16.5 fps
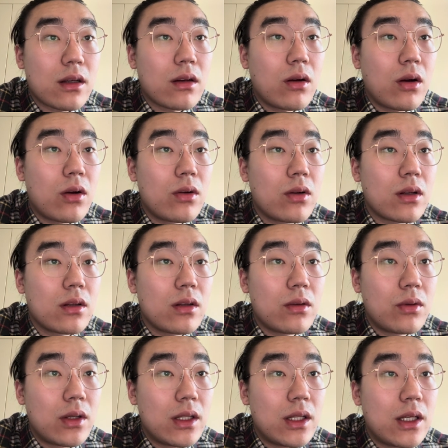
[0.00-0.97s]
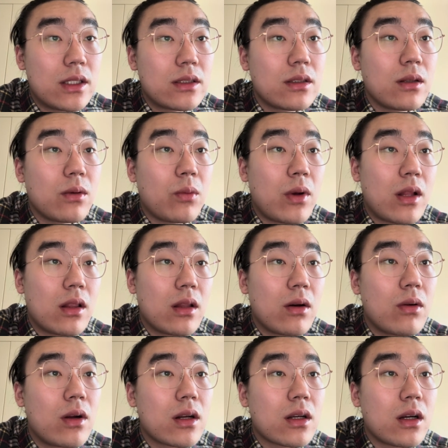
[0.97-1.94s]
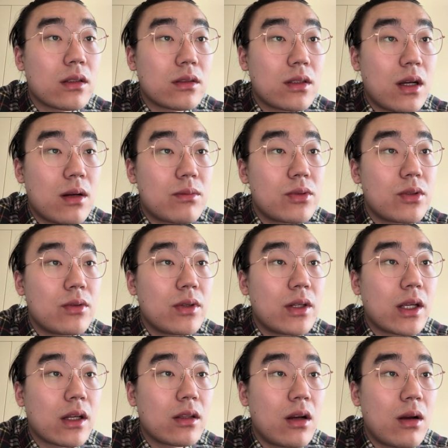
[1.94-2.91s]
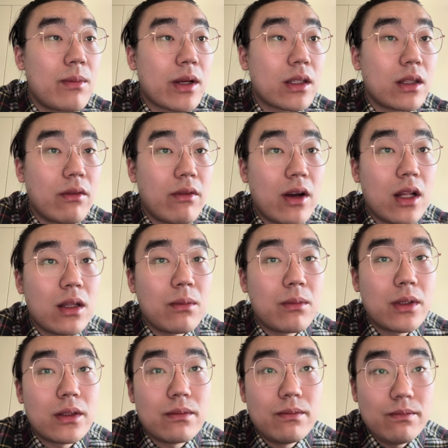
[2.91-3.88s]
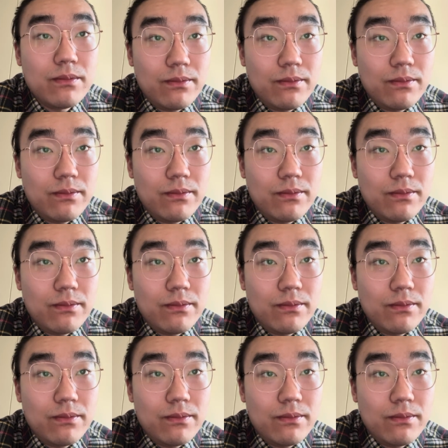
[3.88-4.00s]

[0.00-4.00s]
correlate with lower contemporary economic development.